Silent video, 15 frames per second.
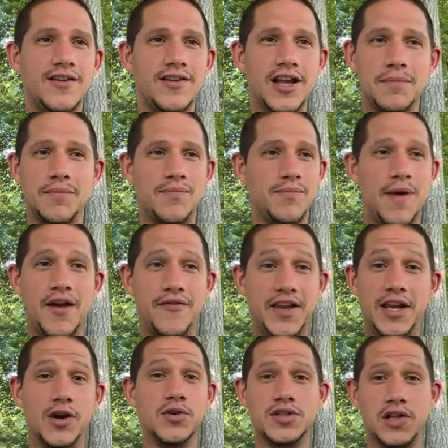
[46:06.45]
Like, my
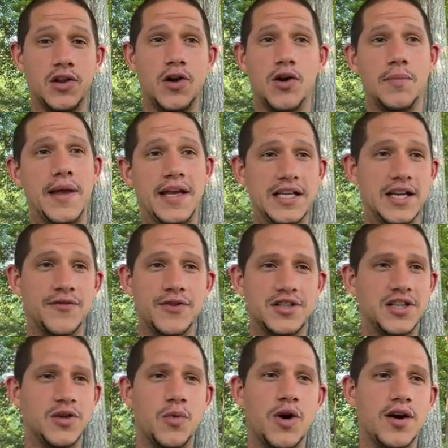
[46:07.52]
videos alone make a difference
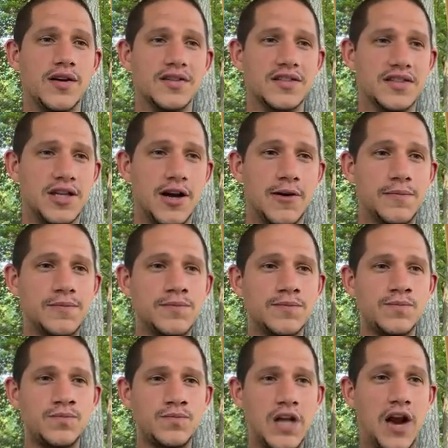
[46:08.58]
in the world. So,
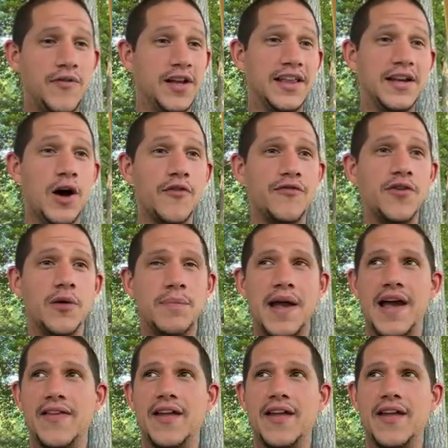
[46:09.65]
I really don't feel bad.